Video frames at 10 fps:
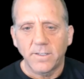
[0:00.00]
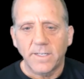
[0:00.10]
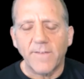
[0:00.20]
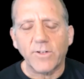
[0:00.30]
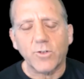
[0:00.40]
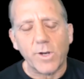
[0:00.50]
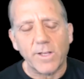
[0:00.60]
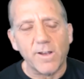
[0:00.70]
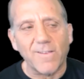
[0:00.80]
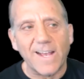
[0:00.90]
Inverse square
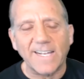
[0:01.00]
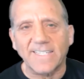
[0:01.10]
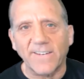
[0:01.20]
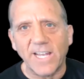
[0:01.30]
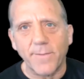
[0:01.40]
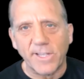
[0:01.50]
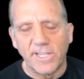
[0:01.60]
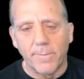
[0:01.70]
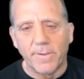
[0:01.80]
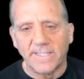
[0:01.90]
law of light is every time you
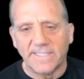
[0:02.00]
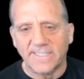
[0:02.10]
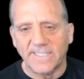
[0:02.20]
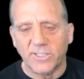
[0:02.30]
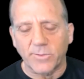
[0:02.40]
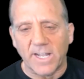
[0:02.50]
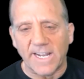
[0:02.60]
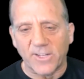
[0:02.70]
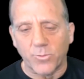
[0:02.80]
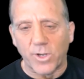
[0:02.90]
double the distance to a
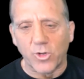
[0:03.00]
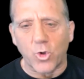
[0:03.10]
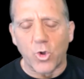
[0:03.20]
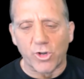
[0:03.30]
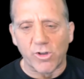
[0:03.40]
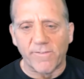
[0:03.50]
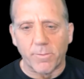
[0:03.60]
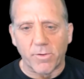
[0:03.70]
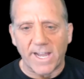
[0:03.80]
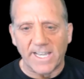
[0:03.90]
light, it's 1/4 of the
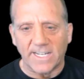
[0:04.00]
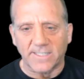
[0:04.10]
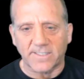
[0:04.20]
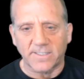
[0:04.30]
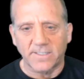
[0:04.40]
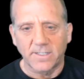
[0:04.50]
brightness.